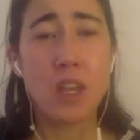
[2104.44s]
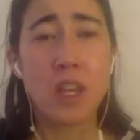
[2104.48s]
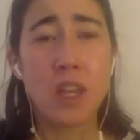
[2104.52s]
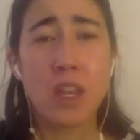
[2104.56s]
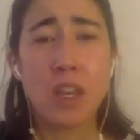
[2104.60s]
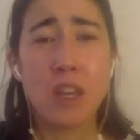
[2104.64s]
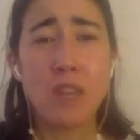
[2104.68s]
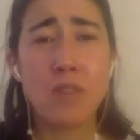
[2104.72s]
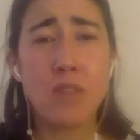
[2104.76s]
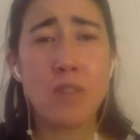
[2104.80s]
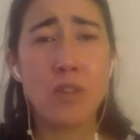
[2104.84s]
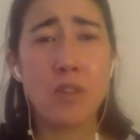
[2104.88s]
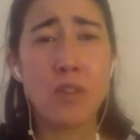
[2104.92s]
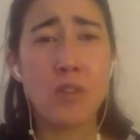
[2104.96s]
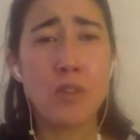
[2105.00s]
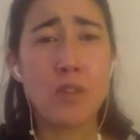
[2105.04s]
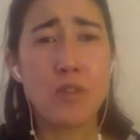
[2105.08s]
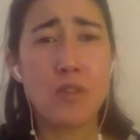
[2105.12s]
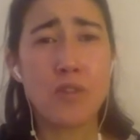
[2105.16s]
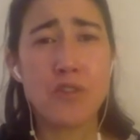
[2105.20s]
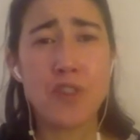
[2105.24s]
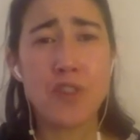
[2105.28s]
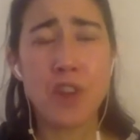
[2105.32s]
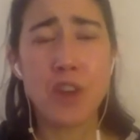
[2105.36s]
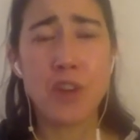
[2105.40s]
even though you're
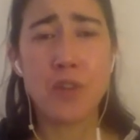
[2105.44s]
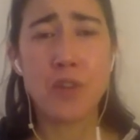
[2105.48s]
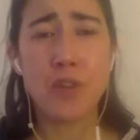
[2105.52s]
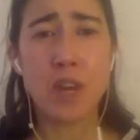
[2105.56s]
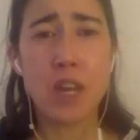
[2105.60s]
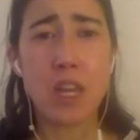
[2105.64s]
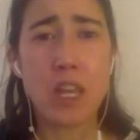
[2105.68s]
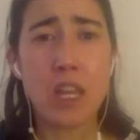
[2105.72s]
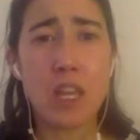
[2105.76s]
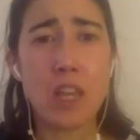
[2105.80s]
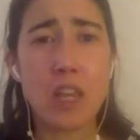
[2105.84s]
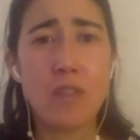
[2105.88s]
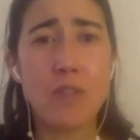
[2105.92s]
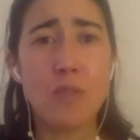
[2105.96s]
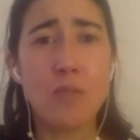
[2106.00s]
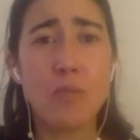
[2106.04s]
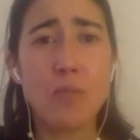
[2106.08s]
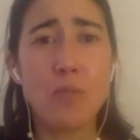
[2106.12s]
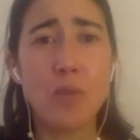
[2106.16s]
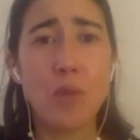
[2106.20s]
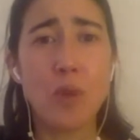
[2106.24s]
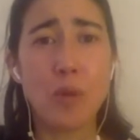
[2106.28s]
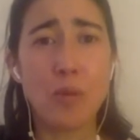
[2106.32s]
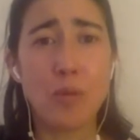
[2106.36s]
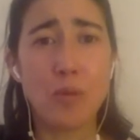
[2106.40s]
generating even
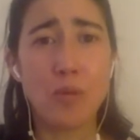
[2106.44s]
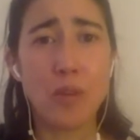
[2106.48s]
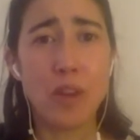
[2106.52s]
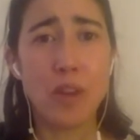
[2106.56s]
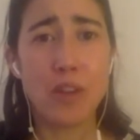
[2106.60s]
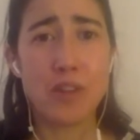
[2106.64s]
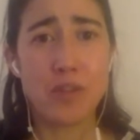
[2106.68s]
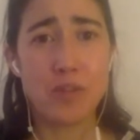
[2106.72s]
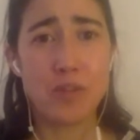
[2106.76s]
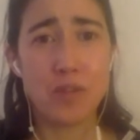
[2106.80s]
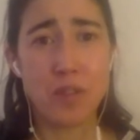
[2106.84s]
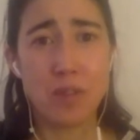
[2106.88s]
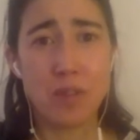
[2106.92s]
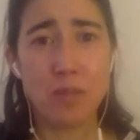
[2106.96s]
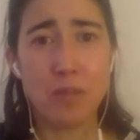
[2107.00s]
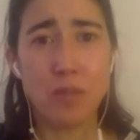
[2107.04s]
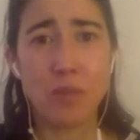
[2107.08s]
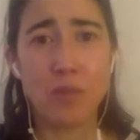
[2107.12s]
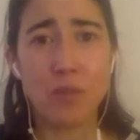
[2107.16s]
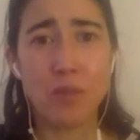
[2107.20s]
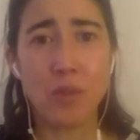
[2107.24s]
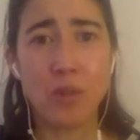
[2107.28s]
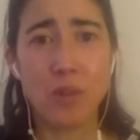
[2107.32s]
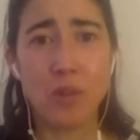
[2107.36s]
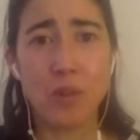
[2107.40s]
more pressure than
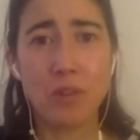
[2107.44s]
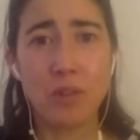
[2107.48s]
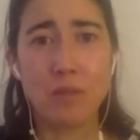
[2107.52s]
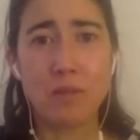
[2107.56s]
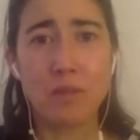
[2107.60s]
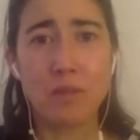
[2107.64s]
before.